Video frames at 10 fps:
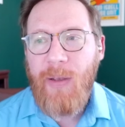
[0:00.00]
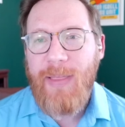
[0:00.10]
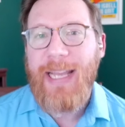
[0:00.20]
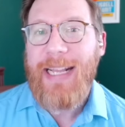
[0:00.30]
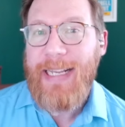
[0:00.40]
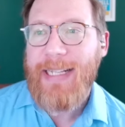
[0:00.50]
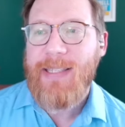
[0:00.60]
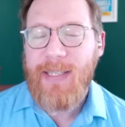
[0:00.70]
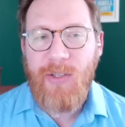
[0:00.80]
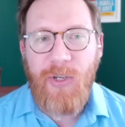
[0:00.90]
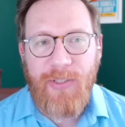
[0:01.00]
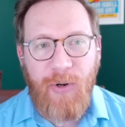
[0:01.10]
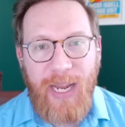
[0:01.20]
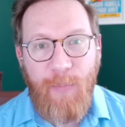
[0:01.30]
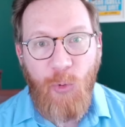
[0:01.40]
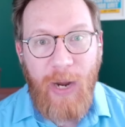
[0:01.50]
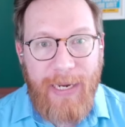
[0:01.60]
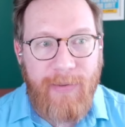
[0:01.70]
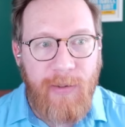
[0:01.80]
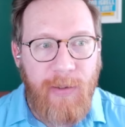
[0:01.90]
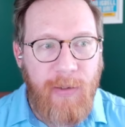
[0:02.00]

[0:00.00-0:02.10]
that gets this All-Star game right.